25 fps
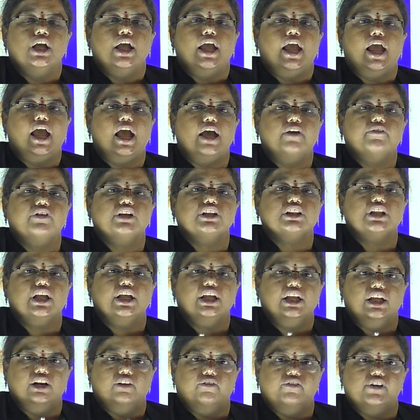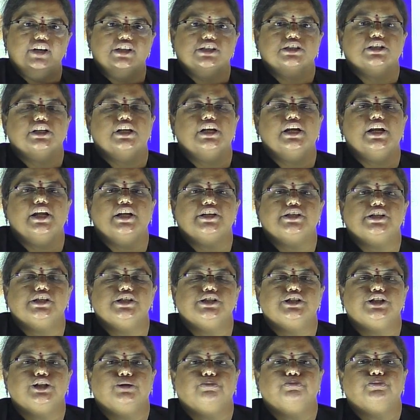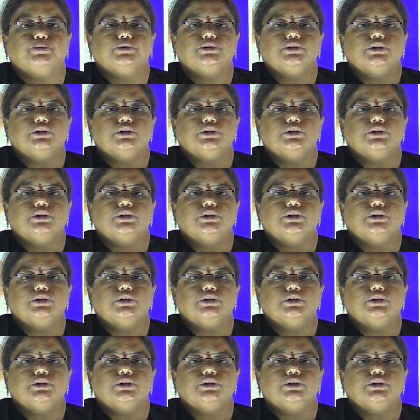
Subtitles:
having the inverse relationship.